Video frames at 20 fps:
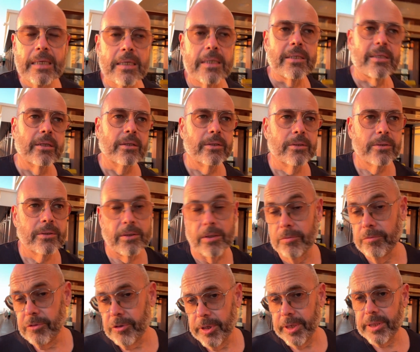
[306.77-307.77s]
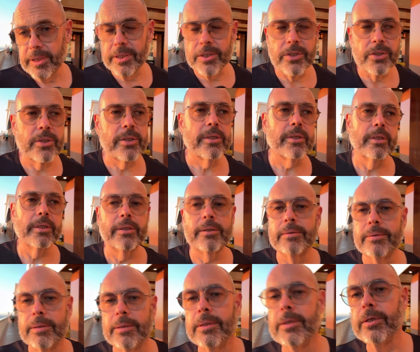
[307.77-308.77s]
So don't forget this
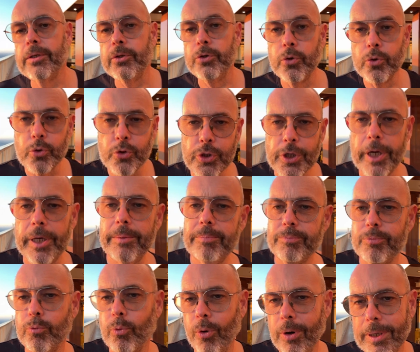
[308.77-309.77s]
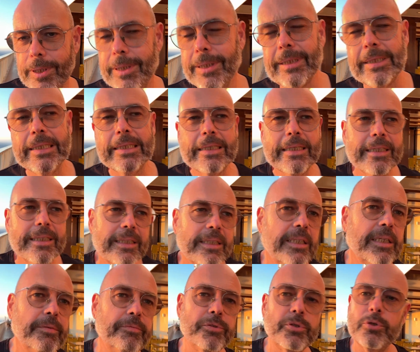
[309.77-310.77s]
U-shaped walk
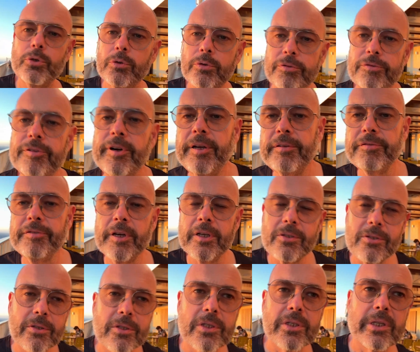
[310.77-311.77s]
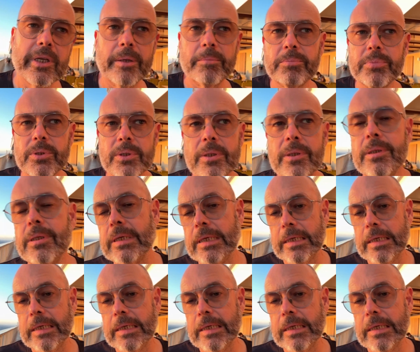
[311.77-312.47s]
gives you 5,000 steps.